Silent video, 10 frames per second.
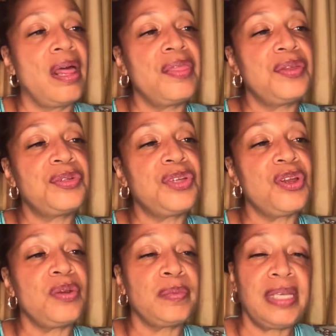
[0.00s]
The
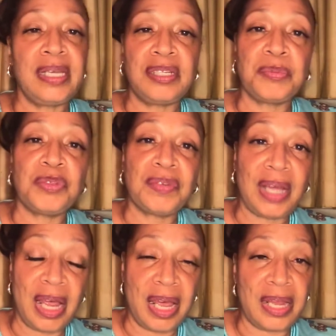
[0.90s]
term kingdom of
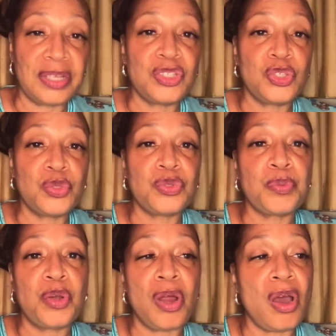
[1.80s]
God is used
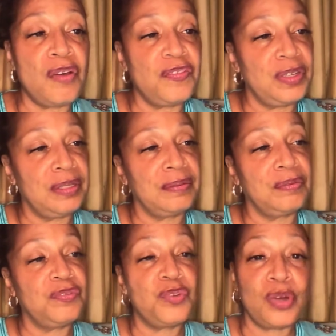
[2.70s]
more often.
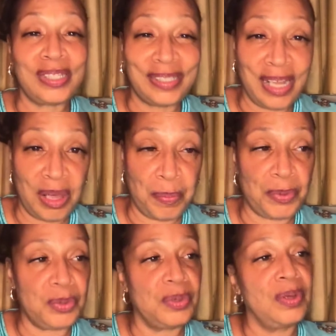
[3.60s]
For
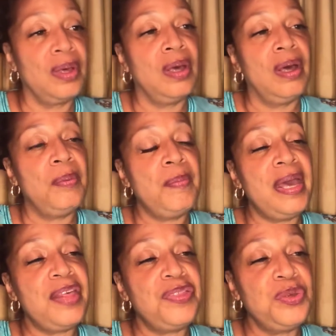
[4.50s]
example,
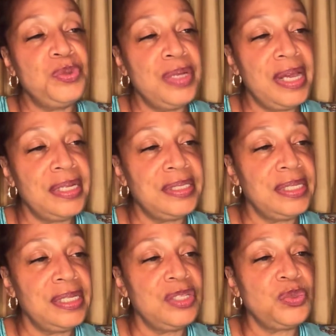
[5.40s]
Matthew
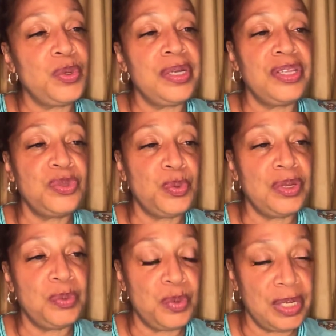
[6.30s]

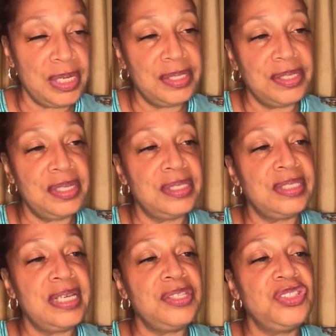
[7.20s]
19:23 reads, "Then
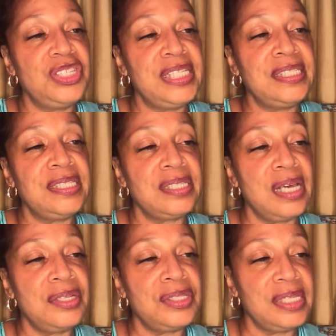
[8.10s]
said Jesus
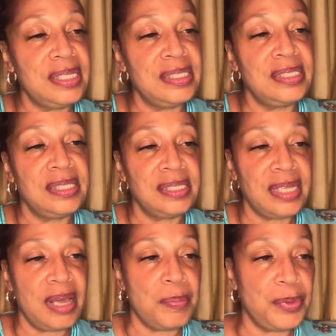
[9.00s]
unto his
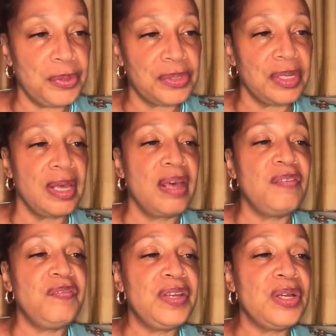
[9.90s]
disciples,
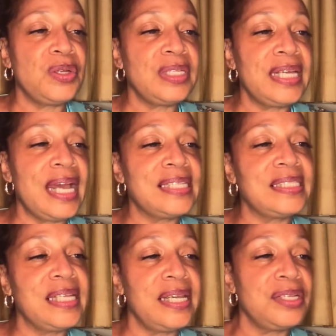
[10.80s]
Verily I
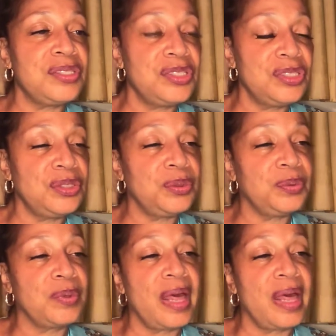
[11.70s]
say unto you,